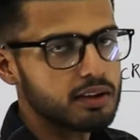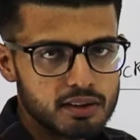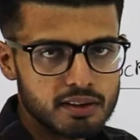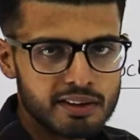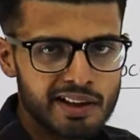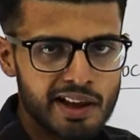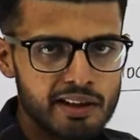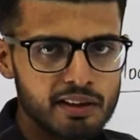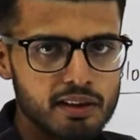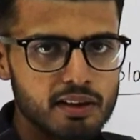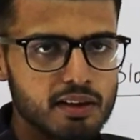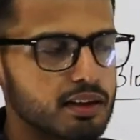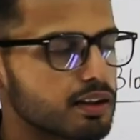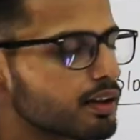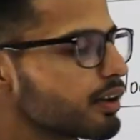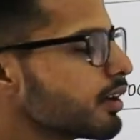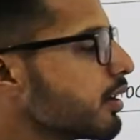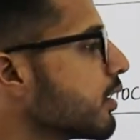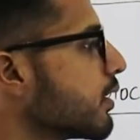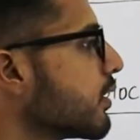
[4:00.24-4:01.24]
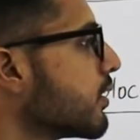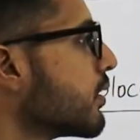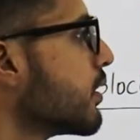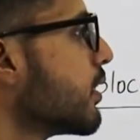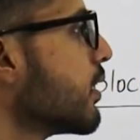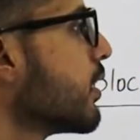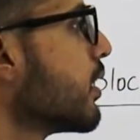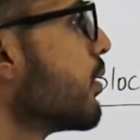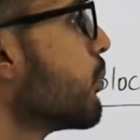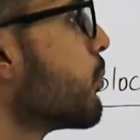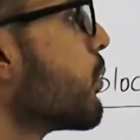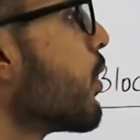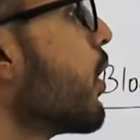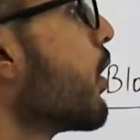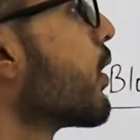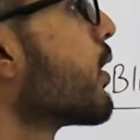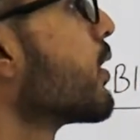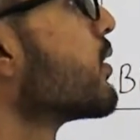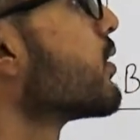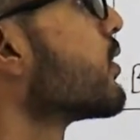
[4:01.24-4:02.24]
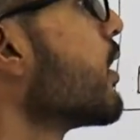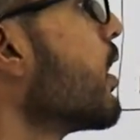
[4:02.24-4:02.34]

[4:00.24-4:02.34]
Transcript: Then, a block is